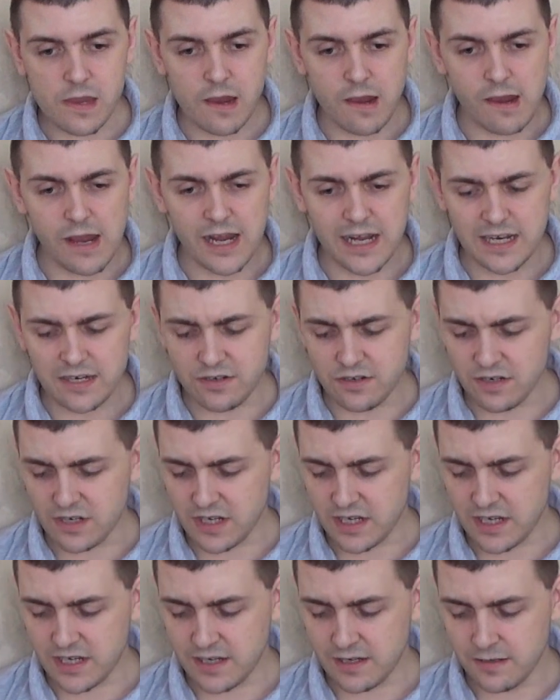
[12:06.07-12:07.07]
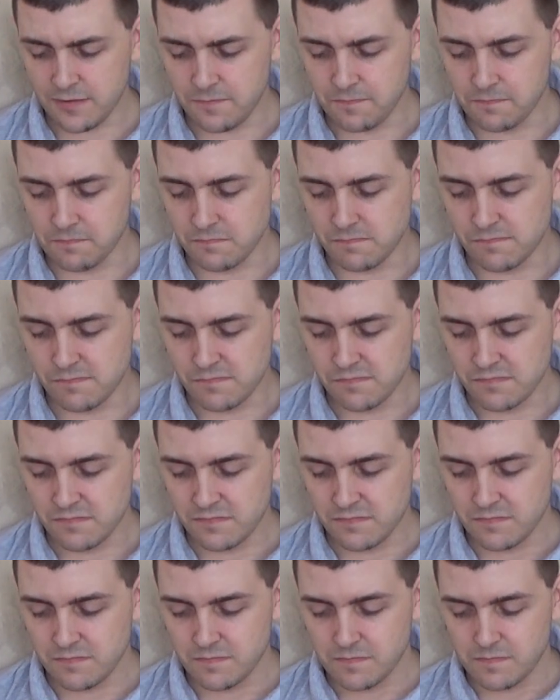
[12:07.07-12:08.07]
And
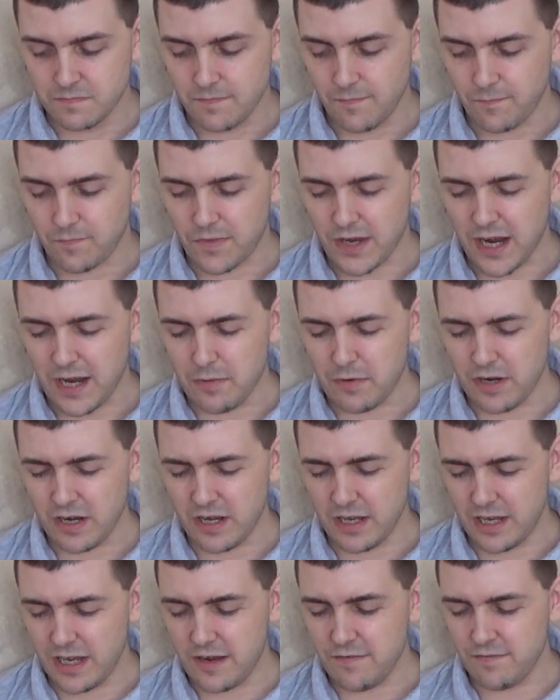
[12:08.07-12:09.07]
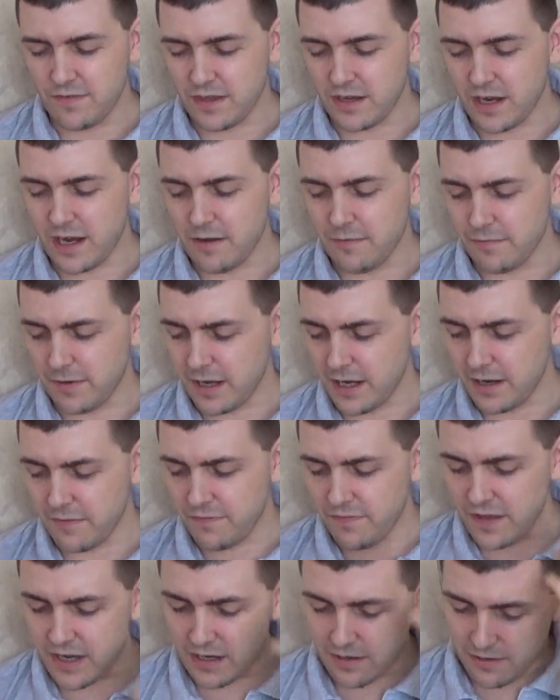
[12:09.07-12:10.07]
I'm going to give this, I
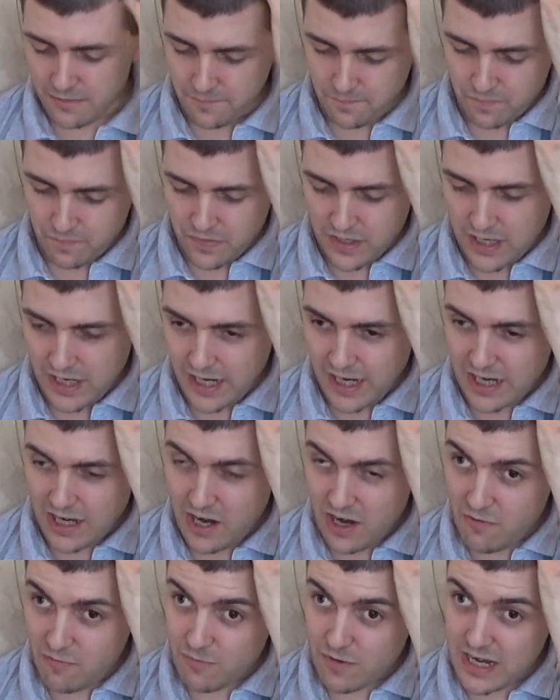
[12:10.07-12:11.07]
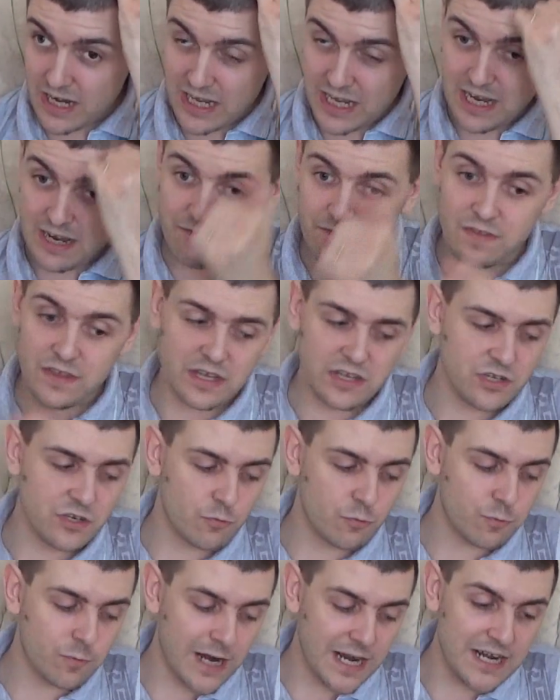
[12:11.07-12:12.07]
think, I can't really give this a
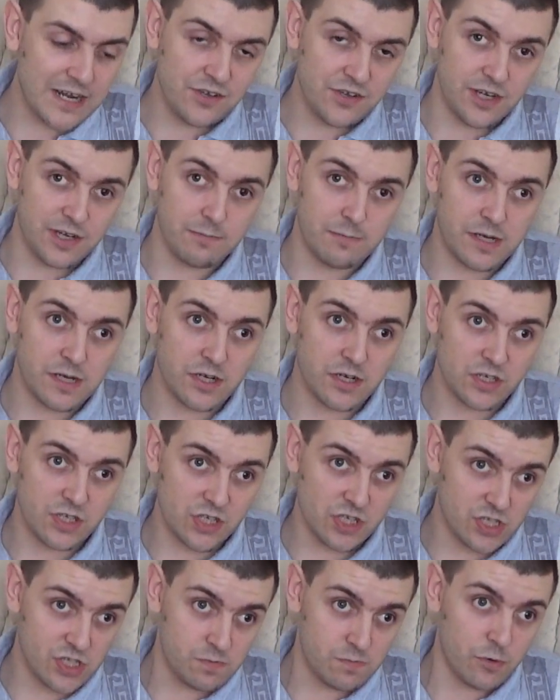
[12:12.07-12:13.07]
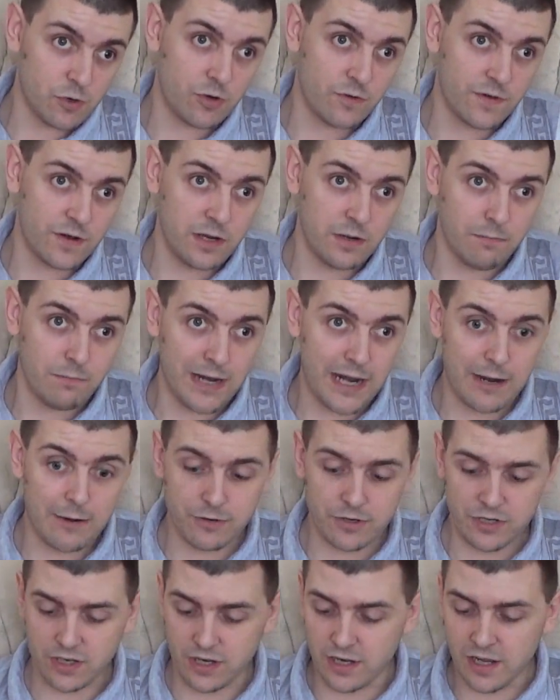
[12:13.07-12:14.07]
rating because this is more of a
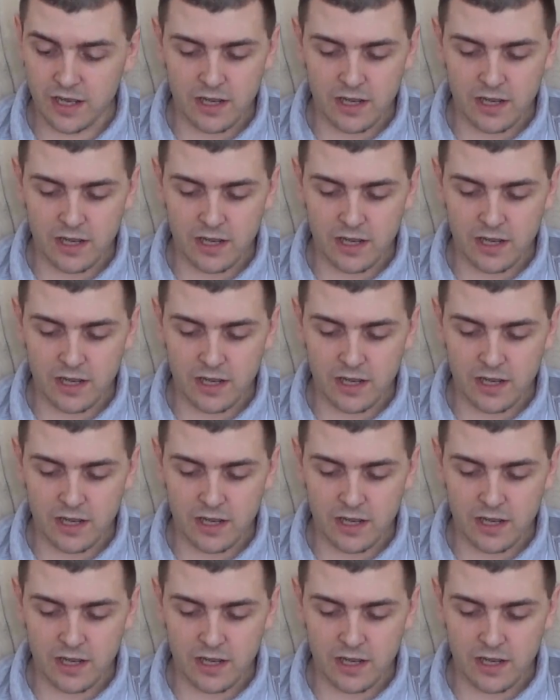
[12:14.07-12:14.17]
comparison.